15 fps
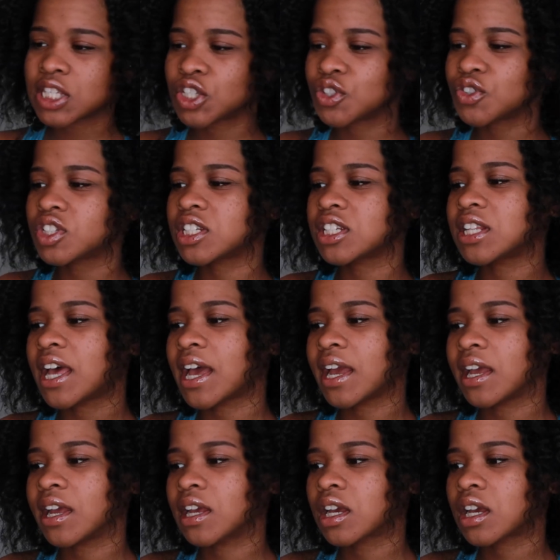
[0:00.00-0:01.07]
is usually
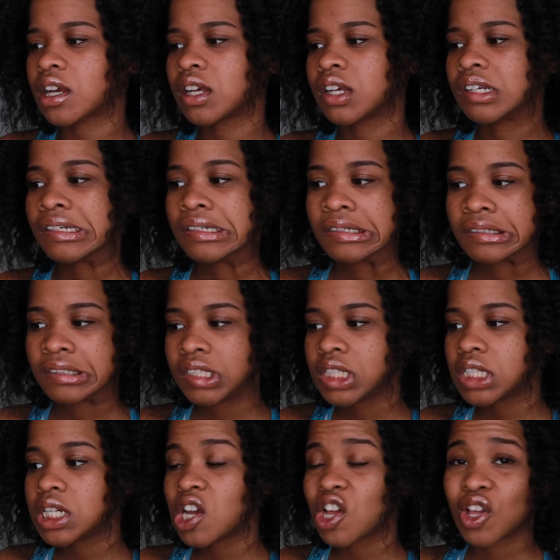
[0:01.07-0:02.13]
like
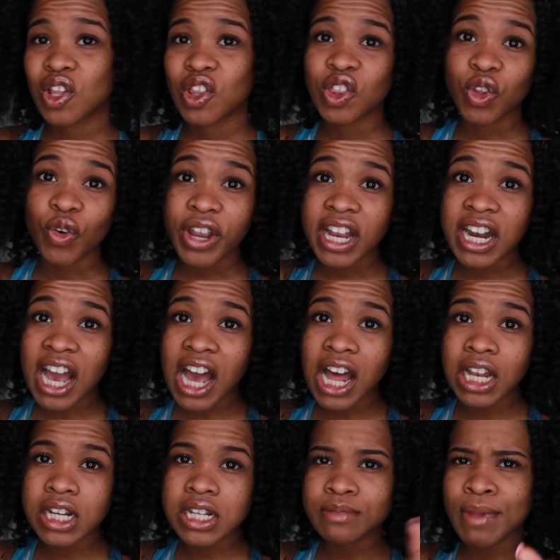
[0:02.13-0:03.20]

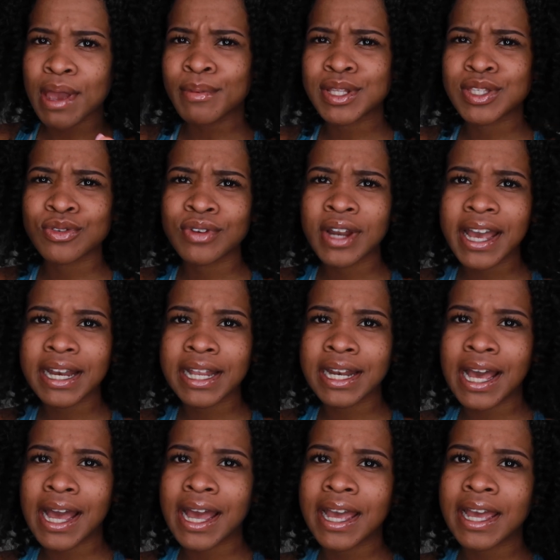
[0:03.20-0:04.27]
$3, maybe
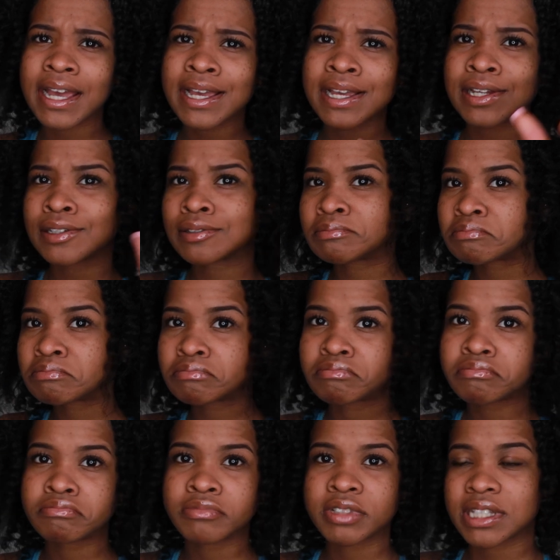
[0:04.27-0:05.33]
$2.99.
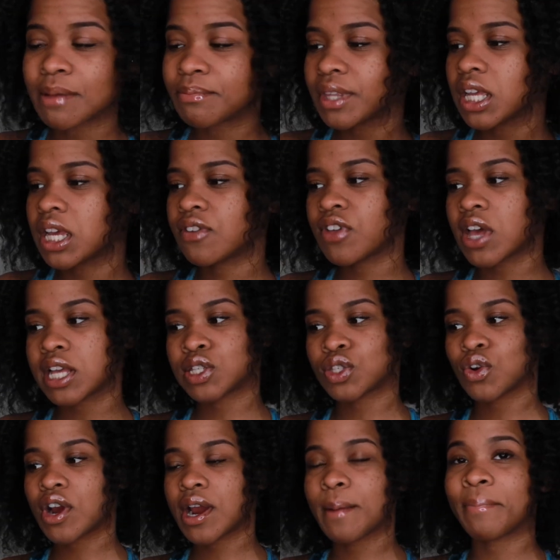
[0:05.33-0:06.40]
Something of that
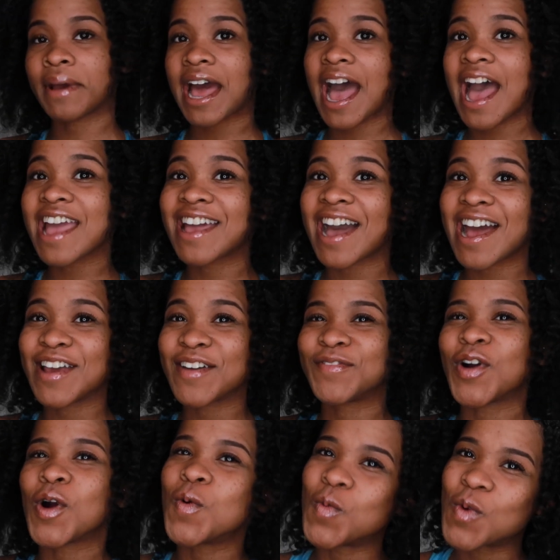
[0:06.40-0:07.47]
sort, but I got it
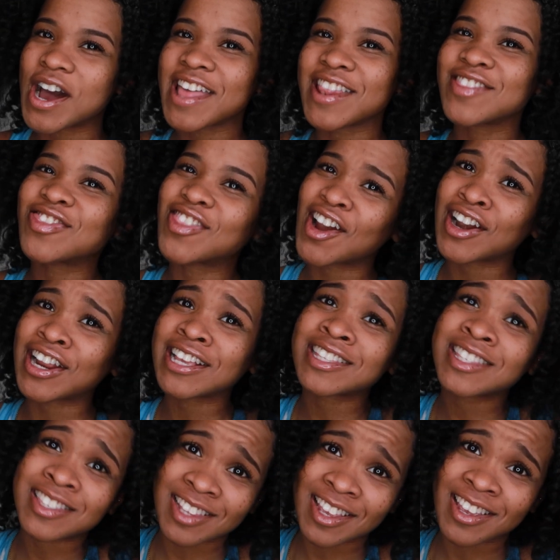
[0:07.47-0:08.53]
for
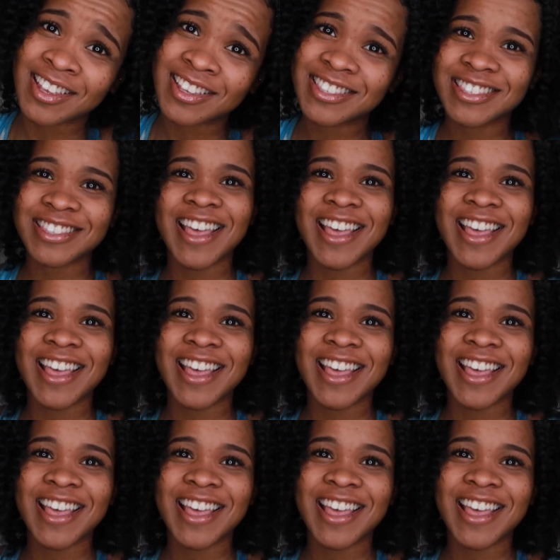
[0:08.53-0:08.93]
$1.36.